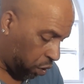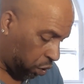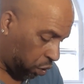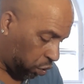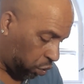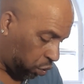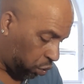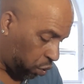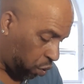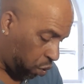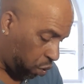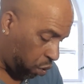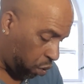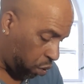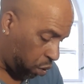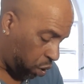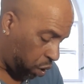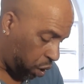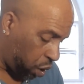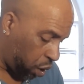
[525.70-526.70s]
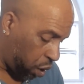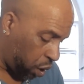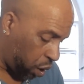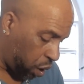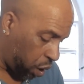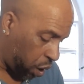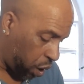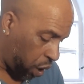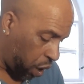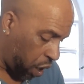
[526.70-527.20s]
So
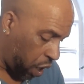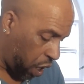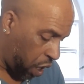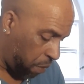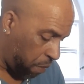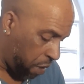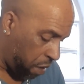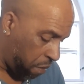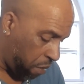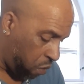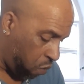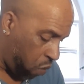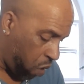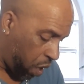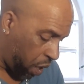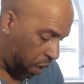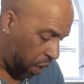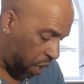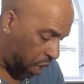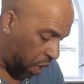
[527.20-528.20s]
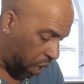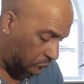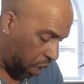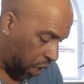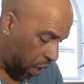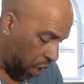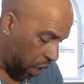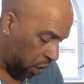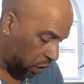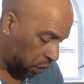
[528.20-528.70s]
it make me wonder
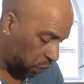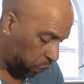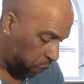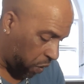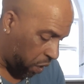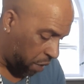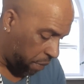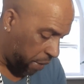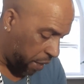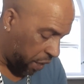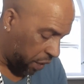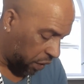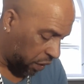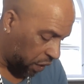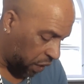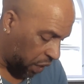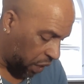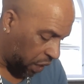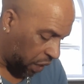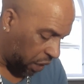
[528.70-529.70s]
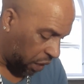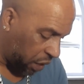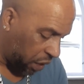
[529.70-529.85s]
as well, me I say,